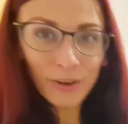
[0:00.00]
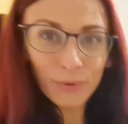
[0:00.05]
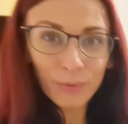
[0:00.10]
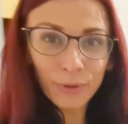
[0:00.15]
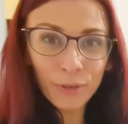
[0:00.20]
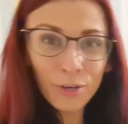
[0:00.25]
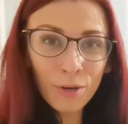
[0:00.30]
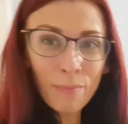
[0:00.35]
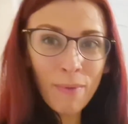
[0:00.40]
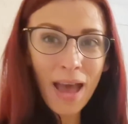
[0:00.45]

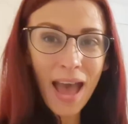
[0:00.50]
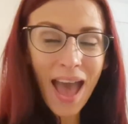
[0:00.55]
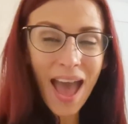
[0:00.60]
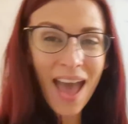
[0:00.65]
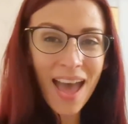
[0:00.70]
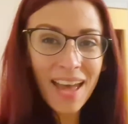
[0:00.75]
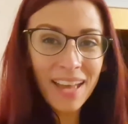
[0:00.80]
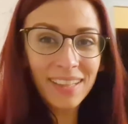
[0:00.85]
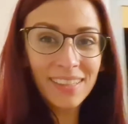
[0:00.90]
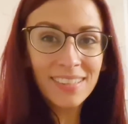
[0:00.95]
room.
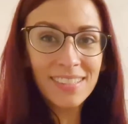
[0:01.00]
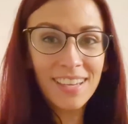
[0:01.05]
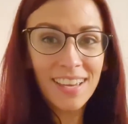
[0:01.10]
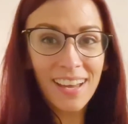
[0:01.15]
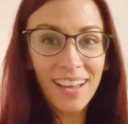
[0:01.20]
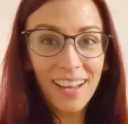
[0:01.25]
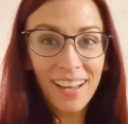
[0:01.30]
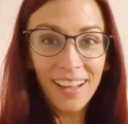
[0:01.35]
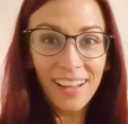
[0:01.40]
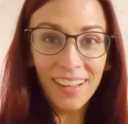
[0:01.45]
And
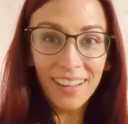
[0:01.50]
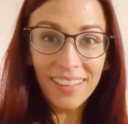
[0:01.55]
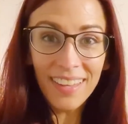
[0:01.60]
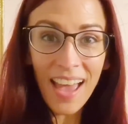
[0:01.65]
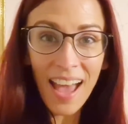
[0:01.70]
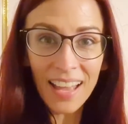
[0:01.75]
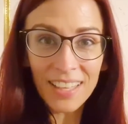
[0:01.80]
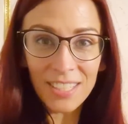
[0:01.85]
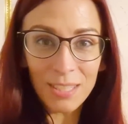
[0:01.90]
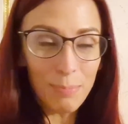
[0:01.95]

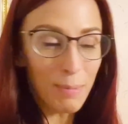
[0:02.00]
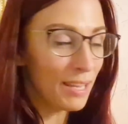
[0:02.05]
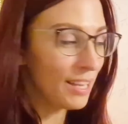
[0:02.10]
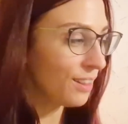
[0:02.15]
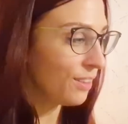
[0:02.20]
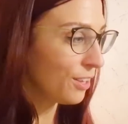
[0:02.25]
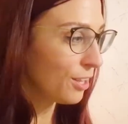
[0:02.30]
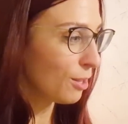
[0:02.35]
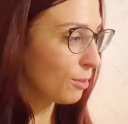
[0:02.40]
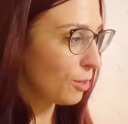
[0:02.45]
yeah, just make it
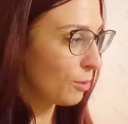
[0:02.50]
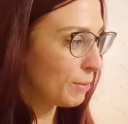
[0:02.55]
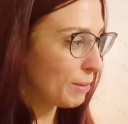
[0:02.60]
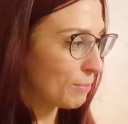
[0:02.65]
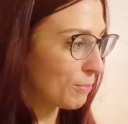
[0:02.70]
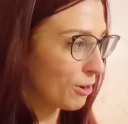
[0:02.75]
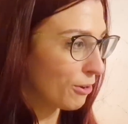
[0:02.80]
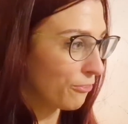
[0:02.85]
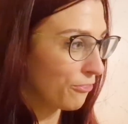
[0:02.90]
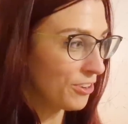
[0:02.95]
look a little bit
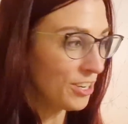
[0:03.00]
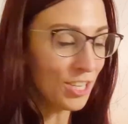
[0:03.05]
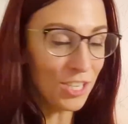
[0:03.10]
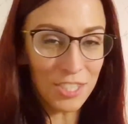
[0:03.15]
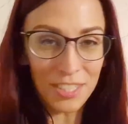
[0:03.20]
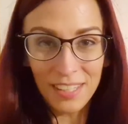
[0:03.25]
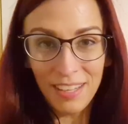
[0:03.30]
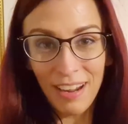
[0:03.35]
more finished in